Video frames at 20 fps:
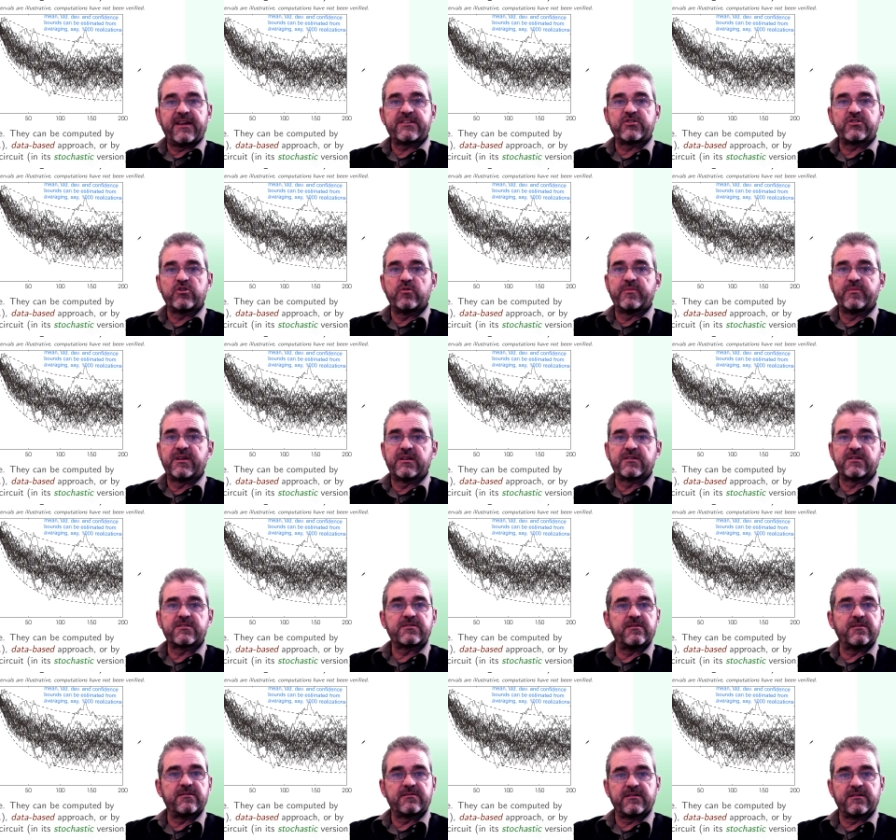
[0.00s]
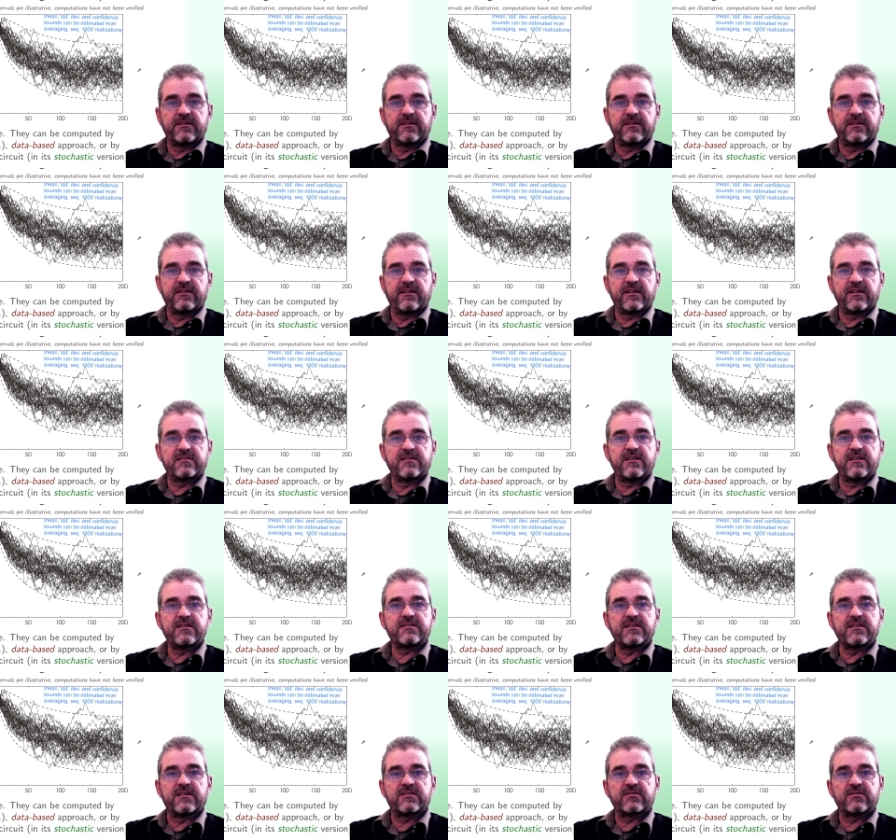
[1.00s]
assuming certain
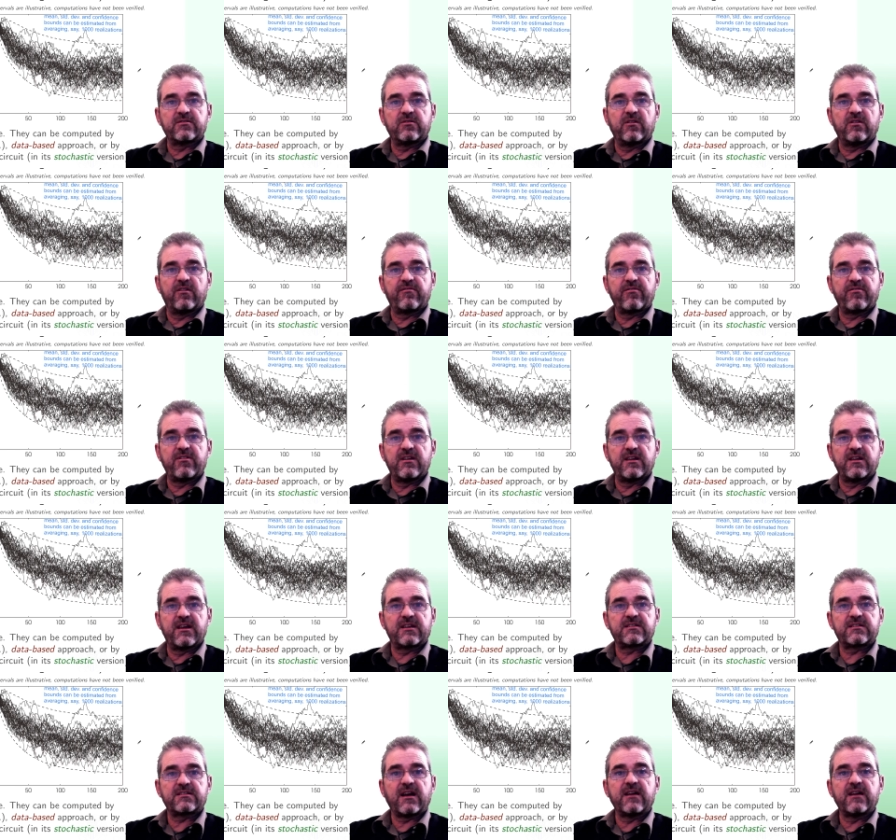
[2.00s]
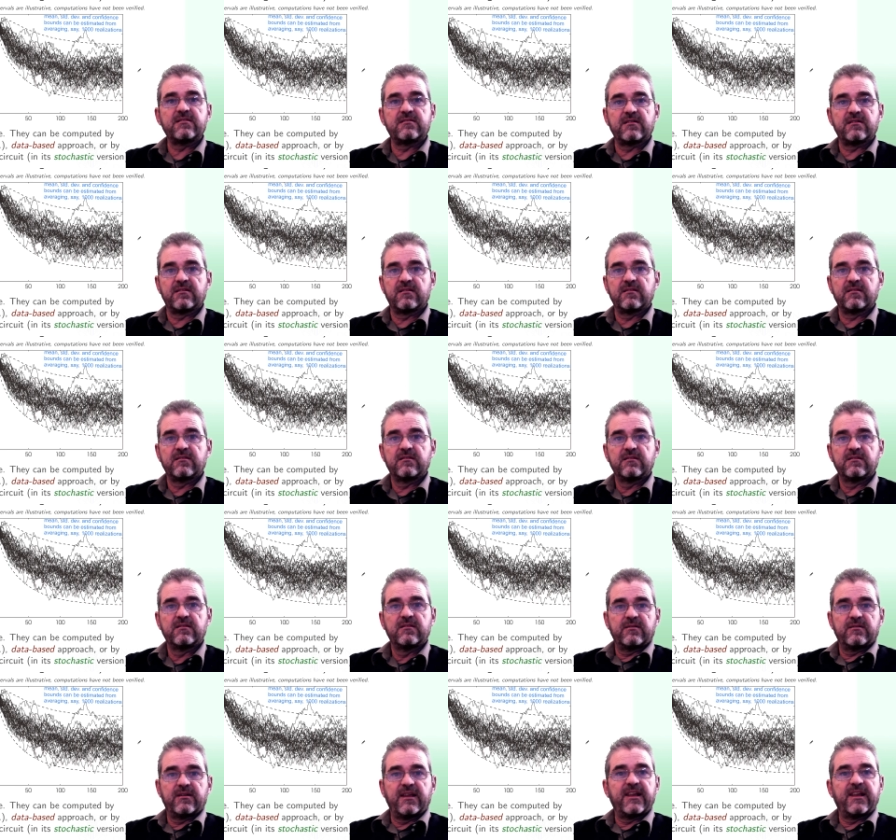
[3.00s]
characteristics of the exciting
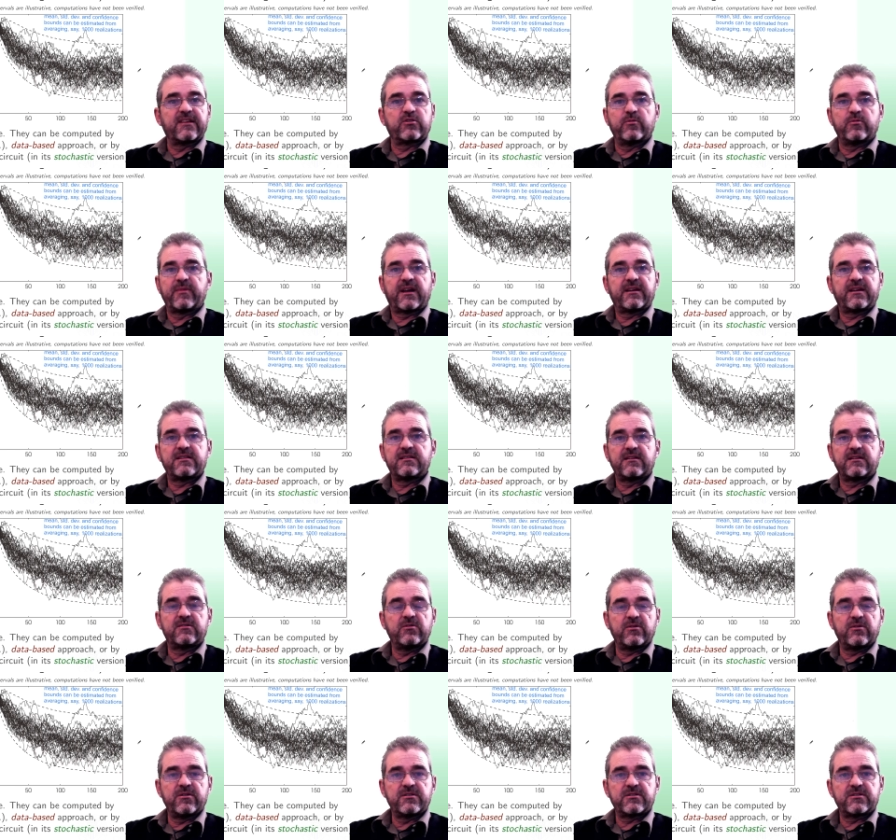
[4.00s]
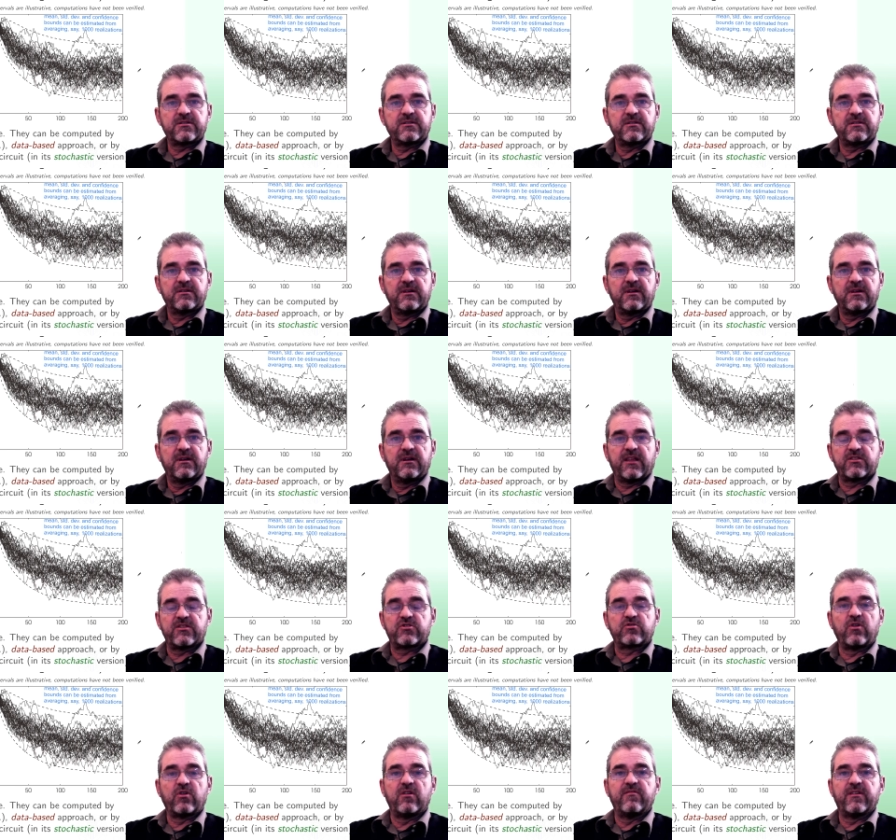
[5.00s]
electromagnetic noise and
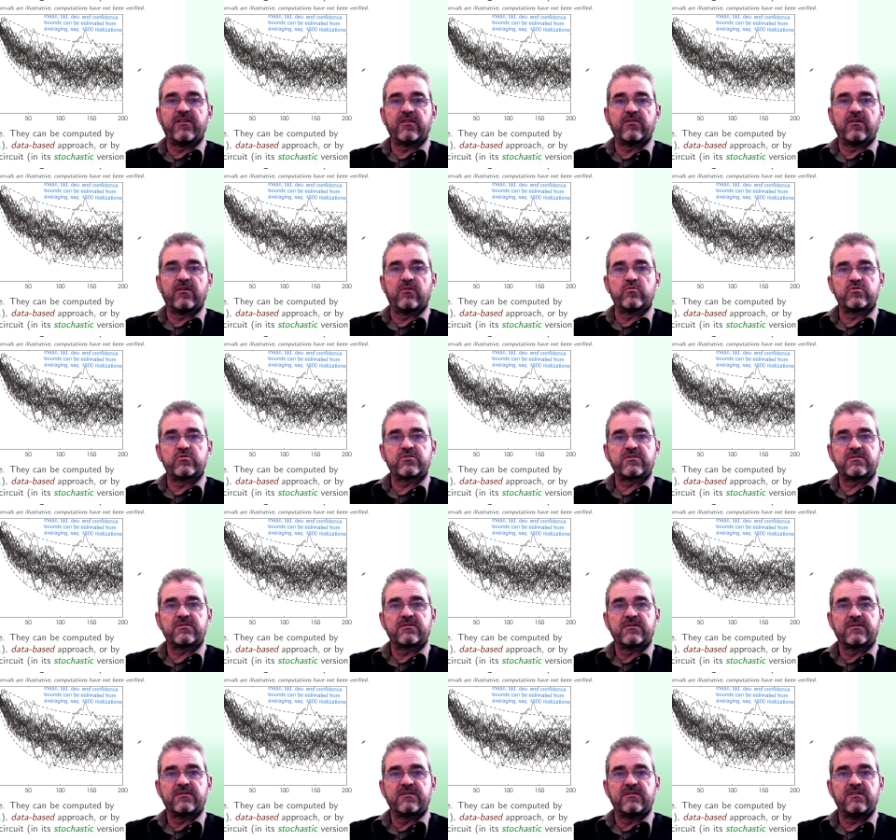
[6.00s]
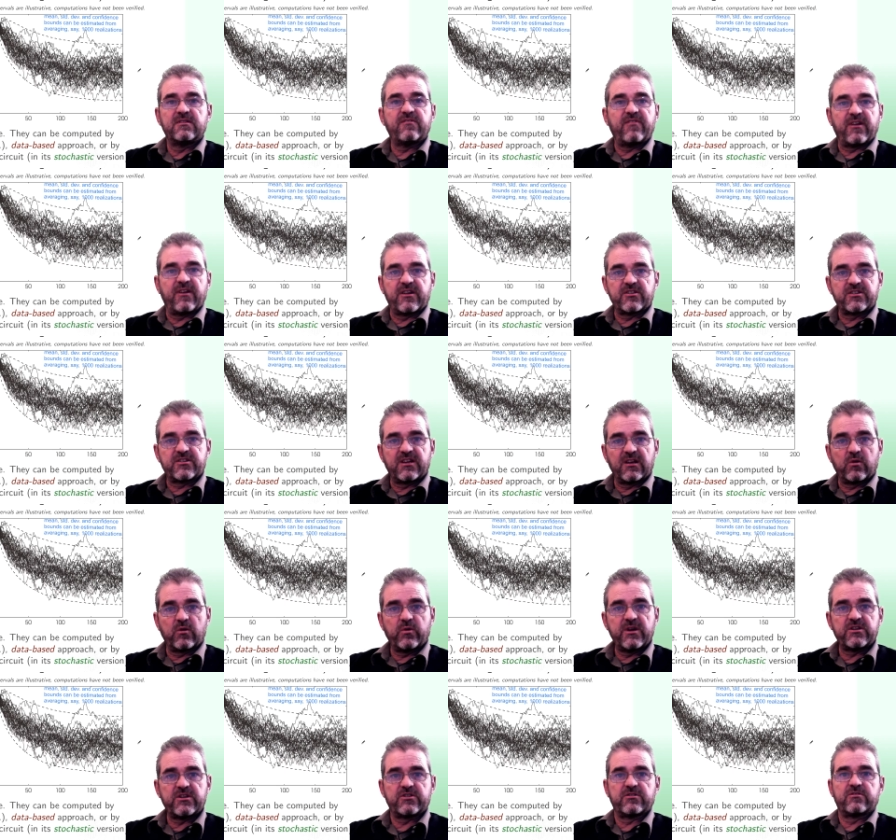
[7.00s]
solving those differential
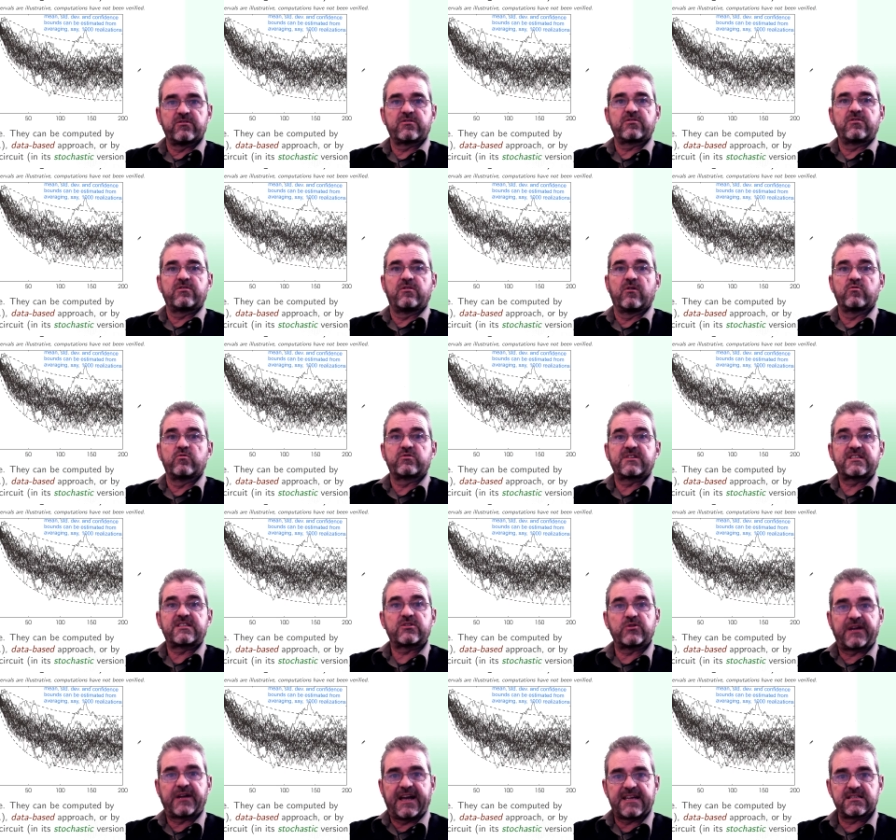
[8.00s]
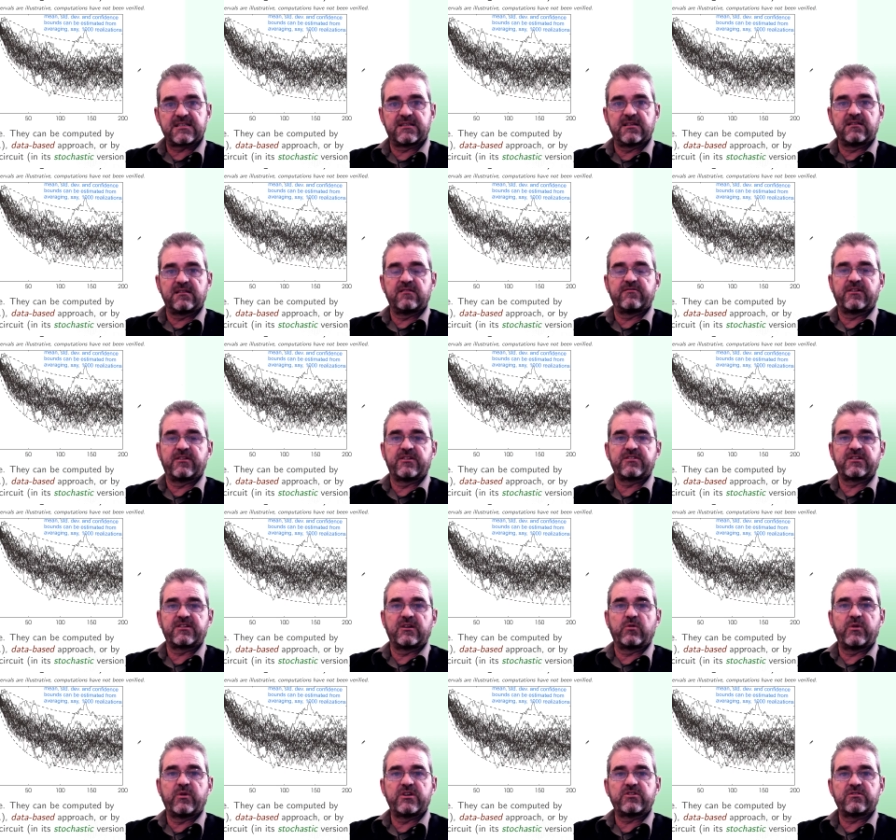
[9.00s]
equations, those stochastic differential
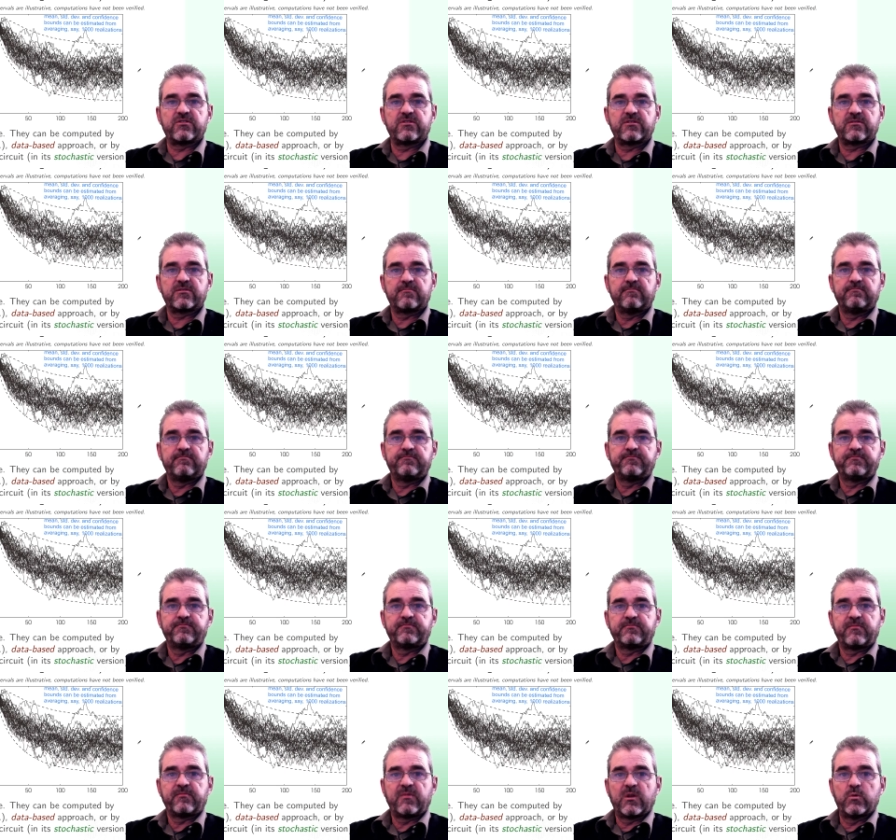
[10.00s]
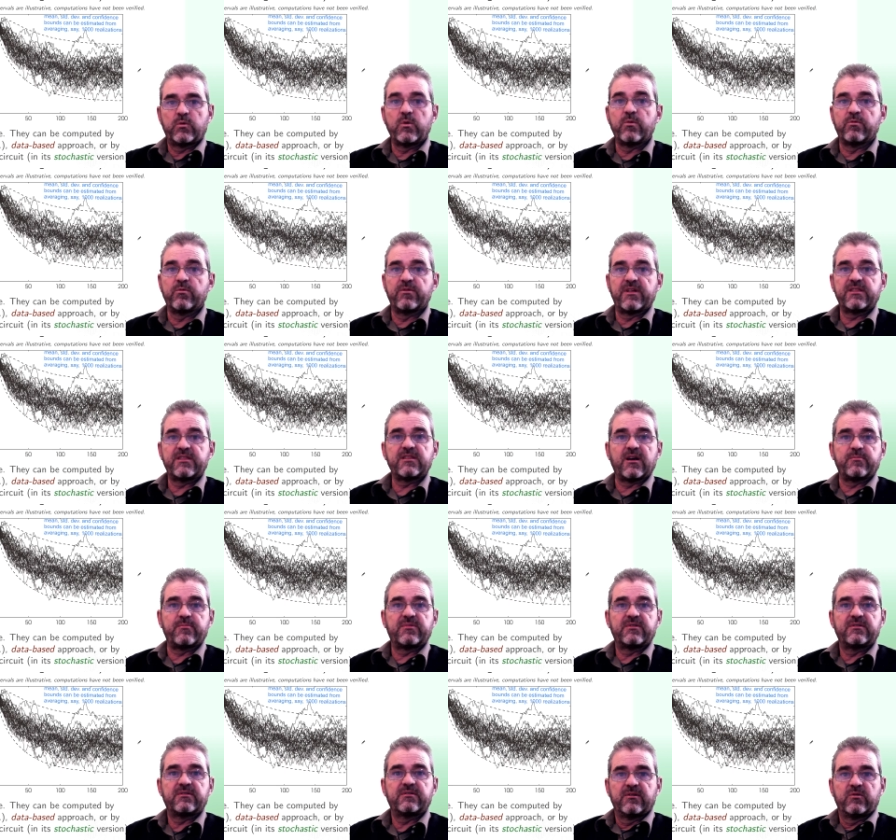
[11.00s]
equations. We would end up
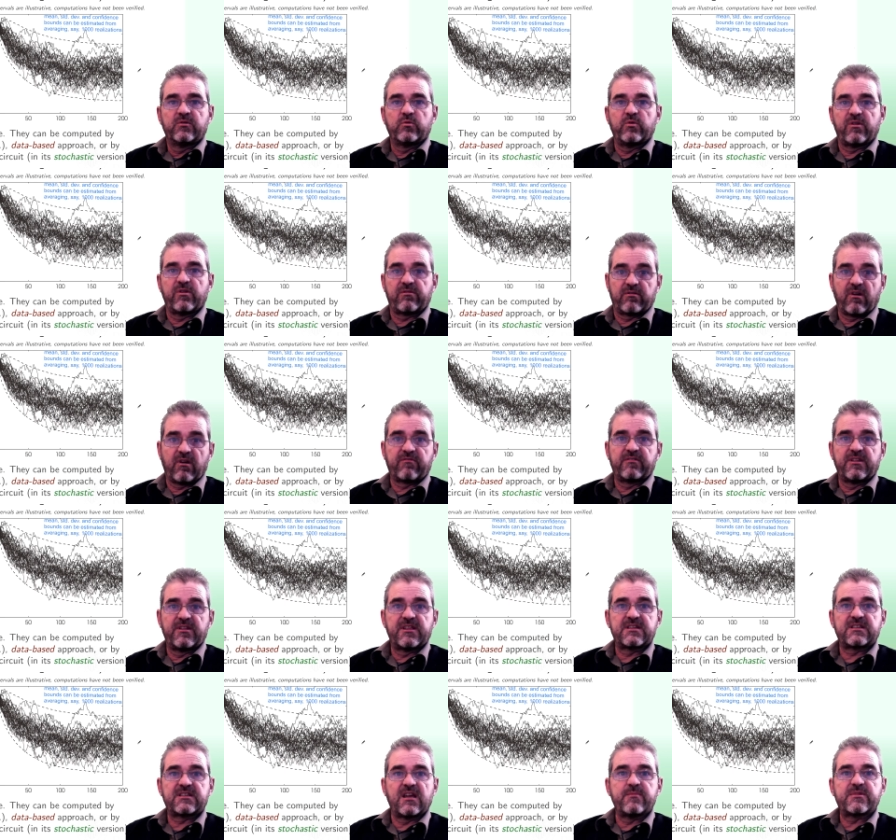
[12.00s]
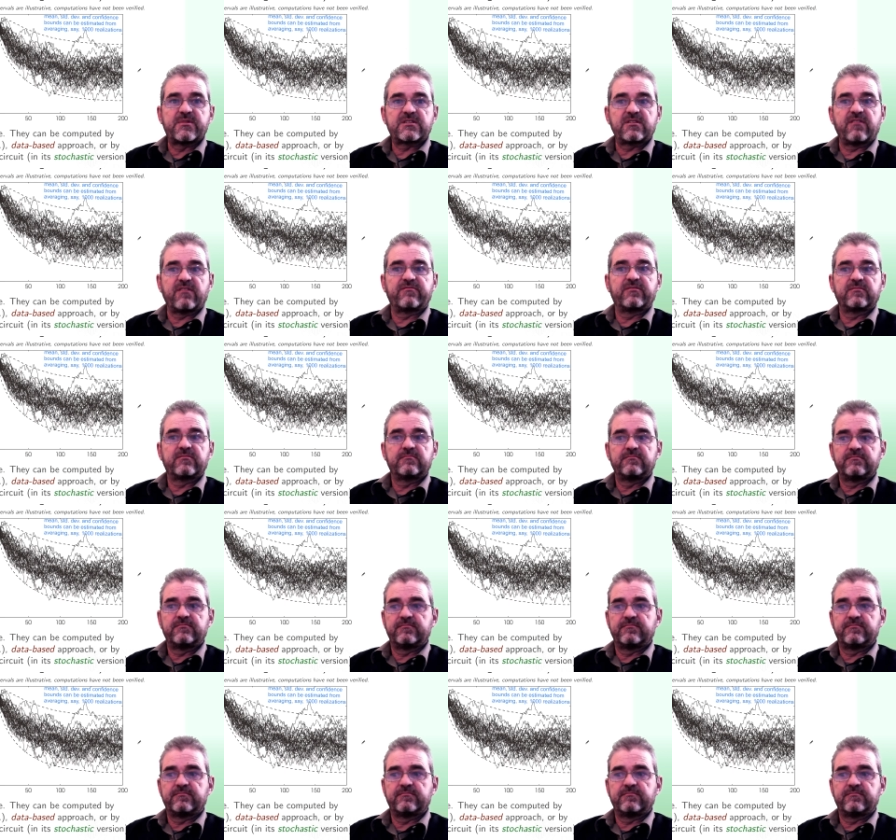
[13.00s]
with roughly the same stuff.